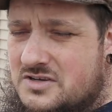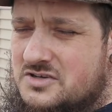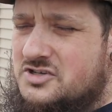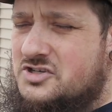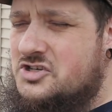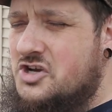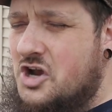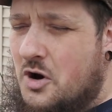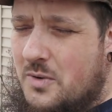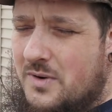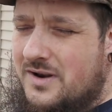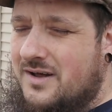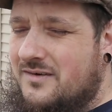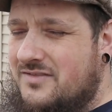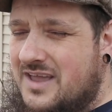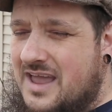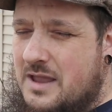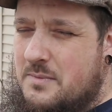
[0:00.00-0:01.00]
showing
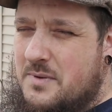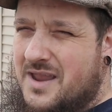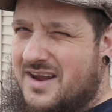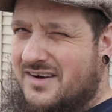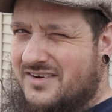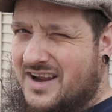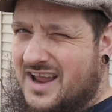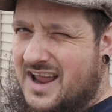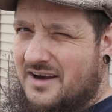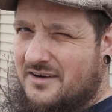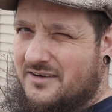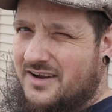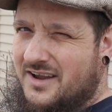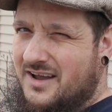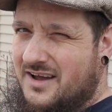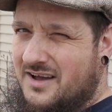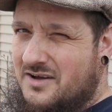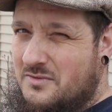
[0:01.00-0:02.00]
of the apiary
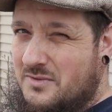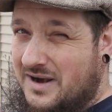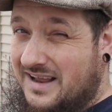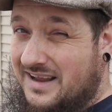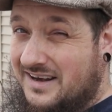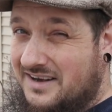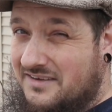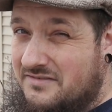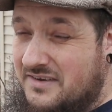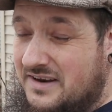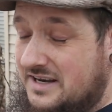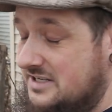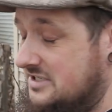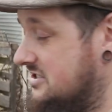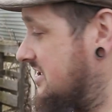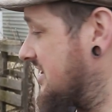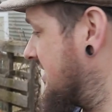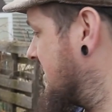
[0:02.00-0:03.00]
area when I get it
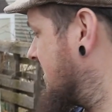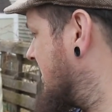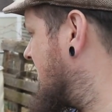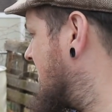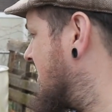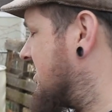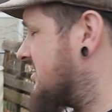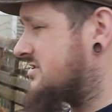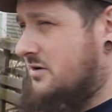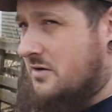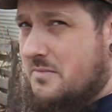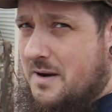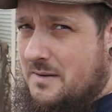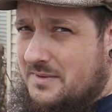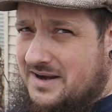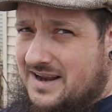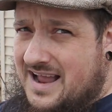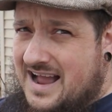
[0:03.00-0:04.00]
finished. So
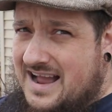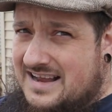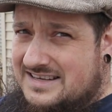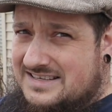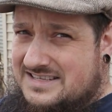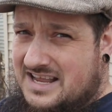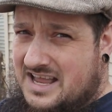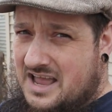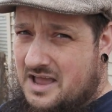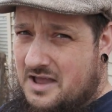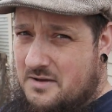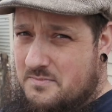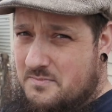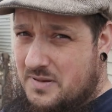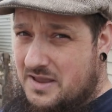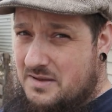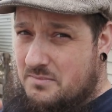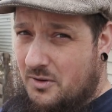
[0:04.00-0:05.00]
remember guys,
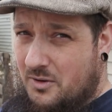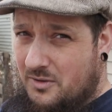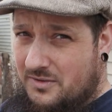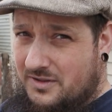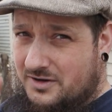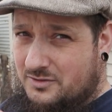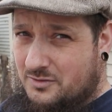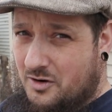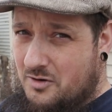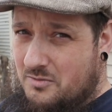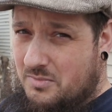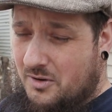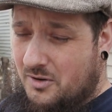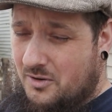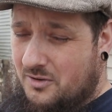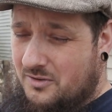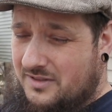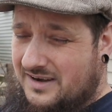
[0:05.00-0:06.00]
be bold and grow
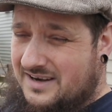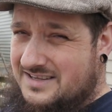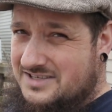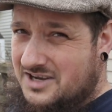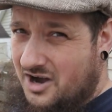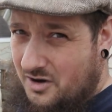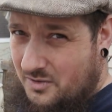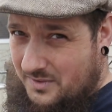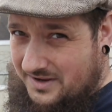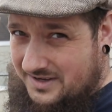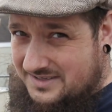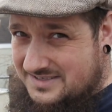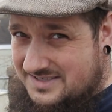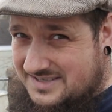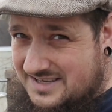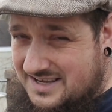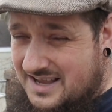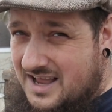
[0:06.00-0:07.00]
bold, and as
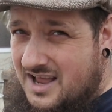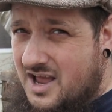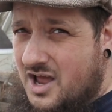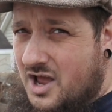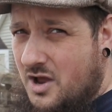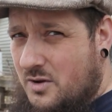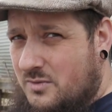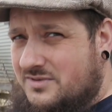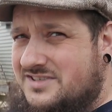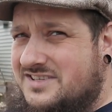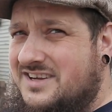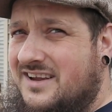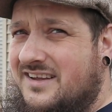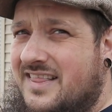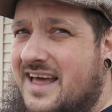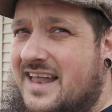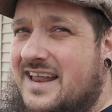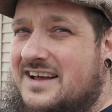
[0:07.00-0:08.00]
always, we'll see
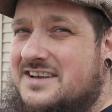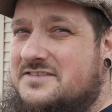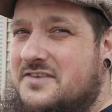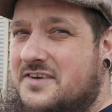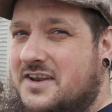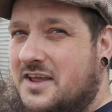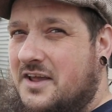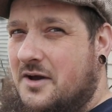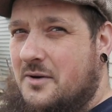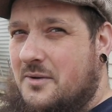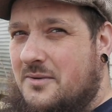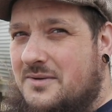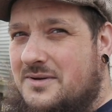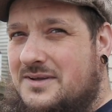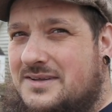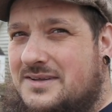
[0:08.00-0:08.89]
you in that next video.